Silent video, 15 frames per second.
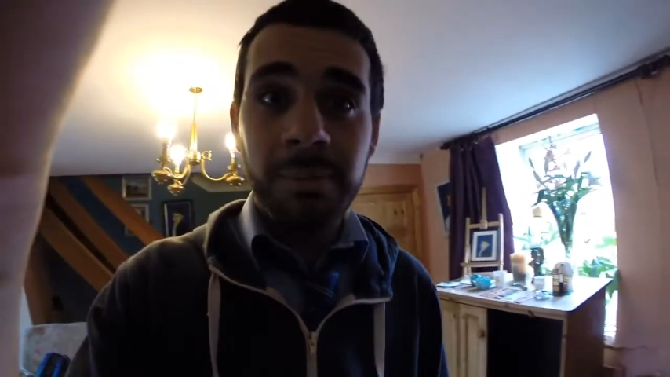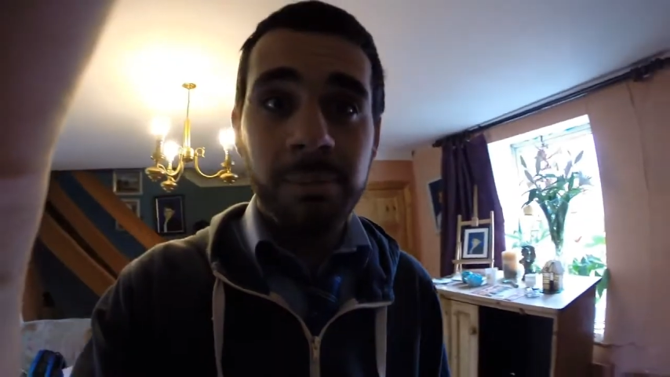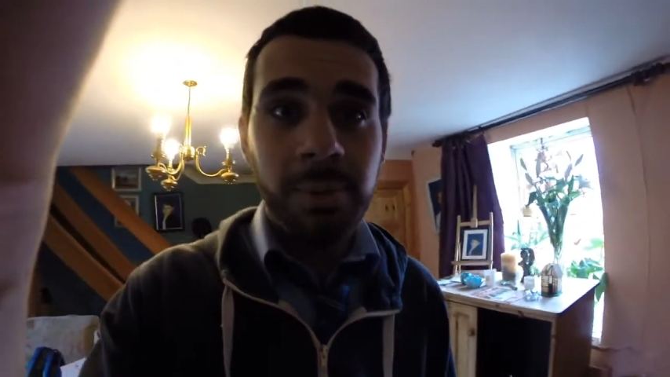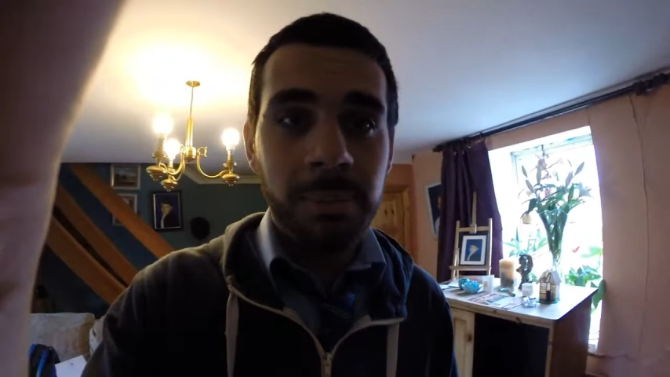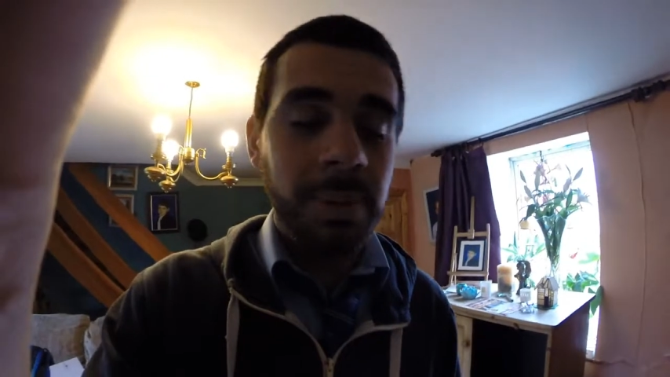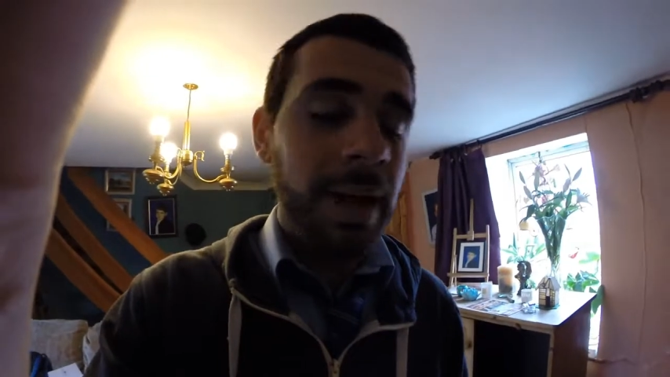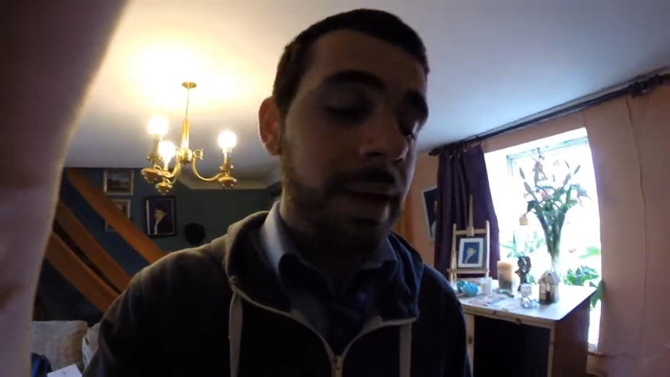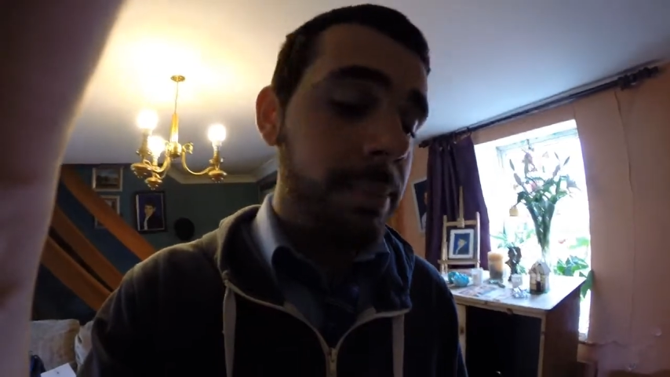don't
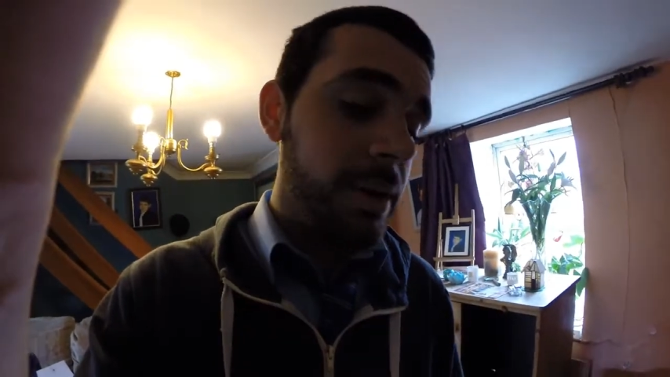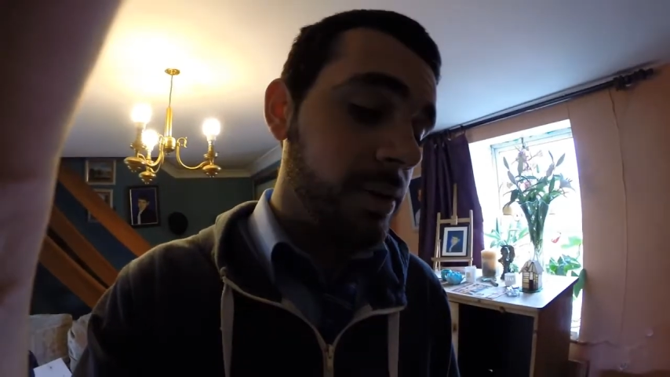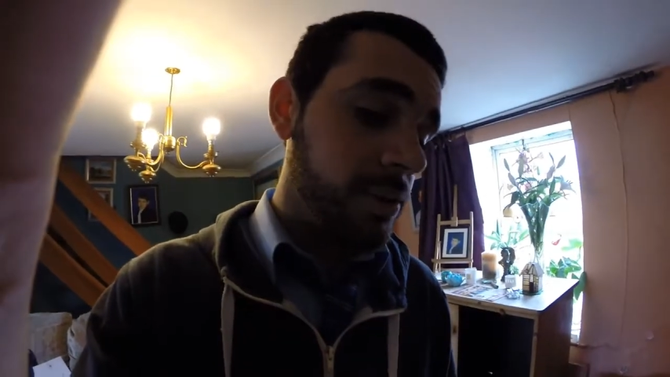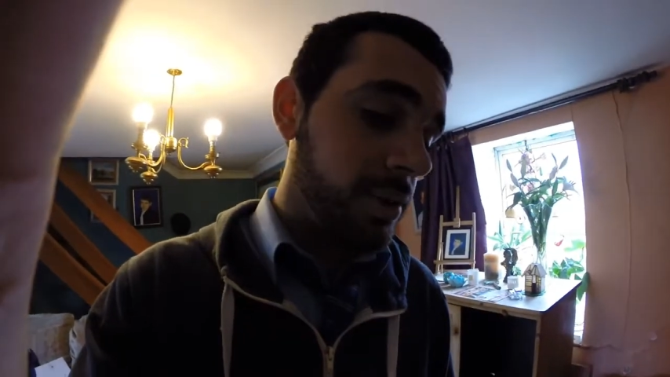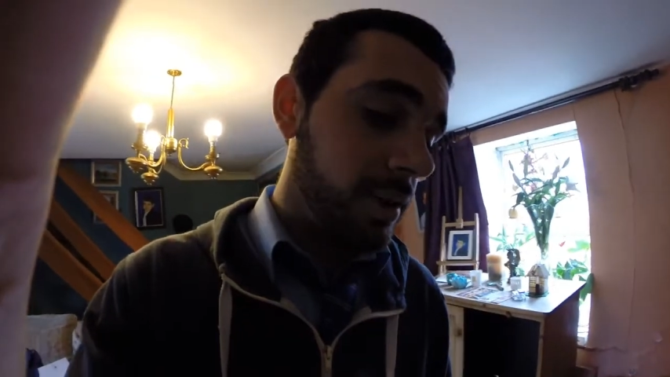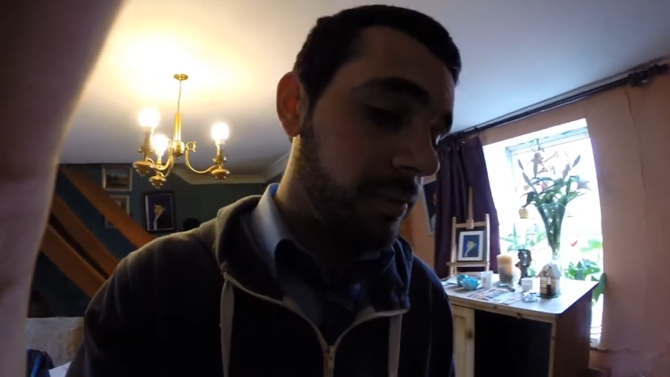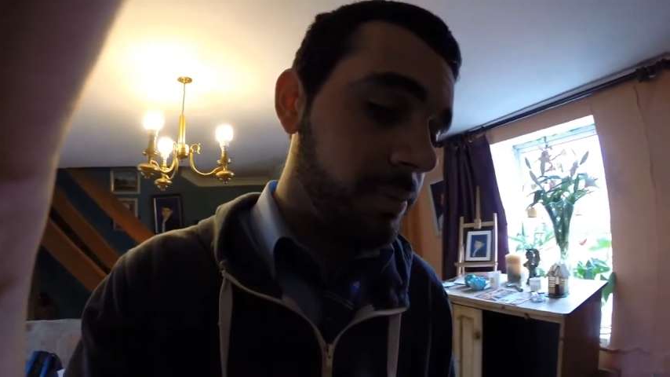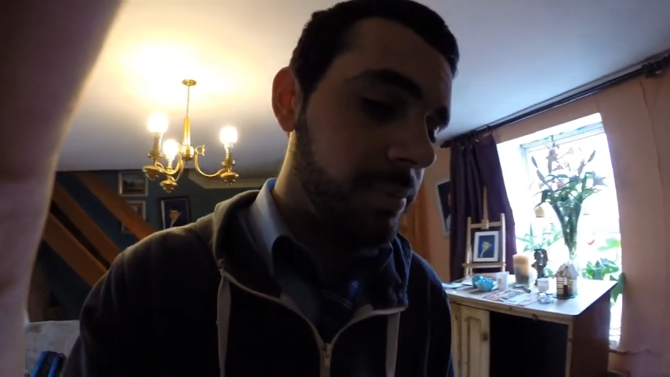burn my
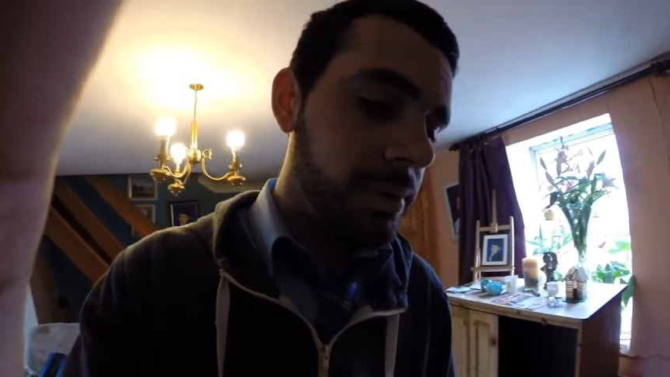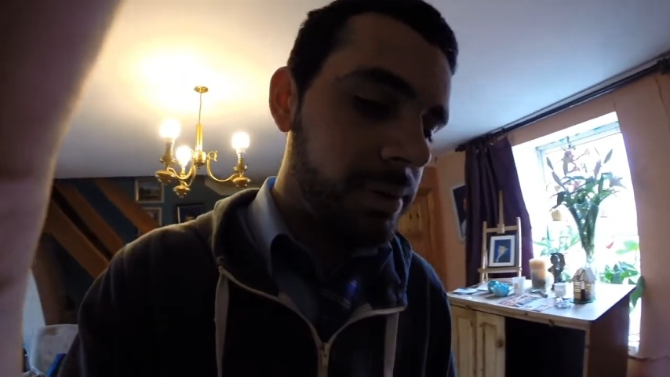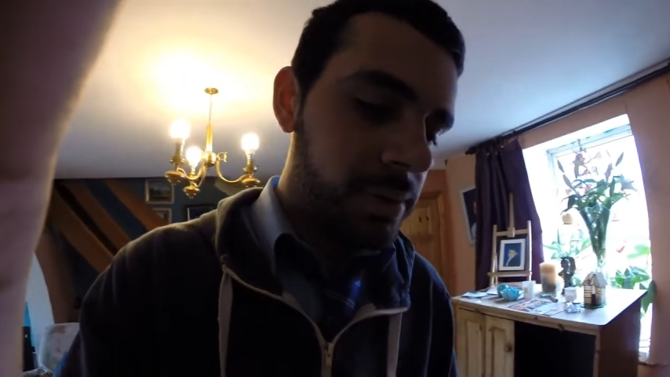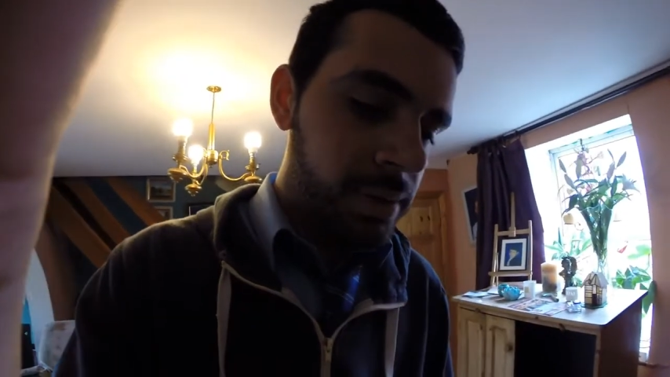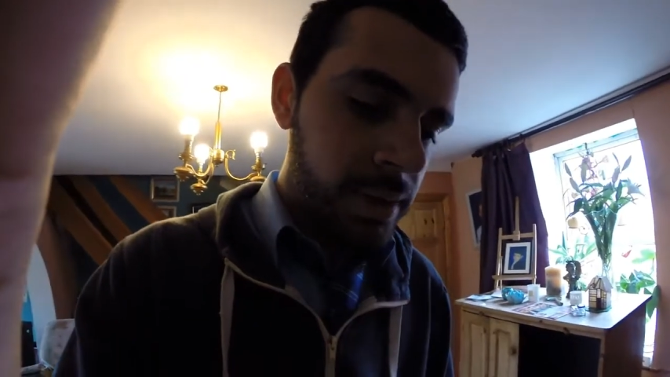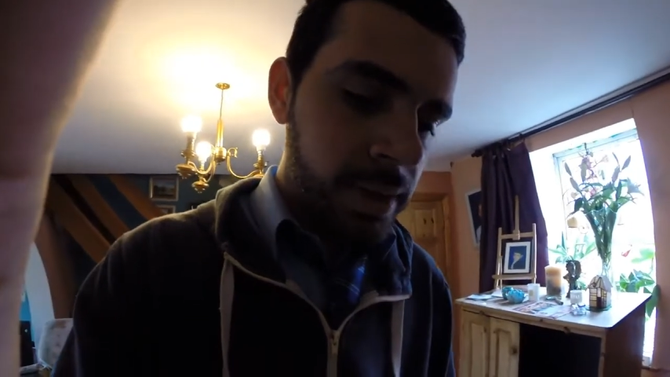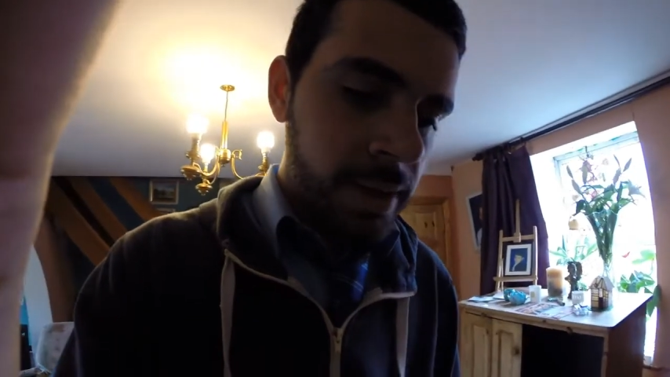eyebrows off, but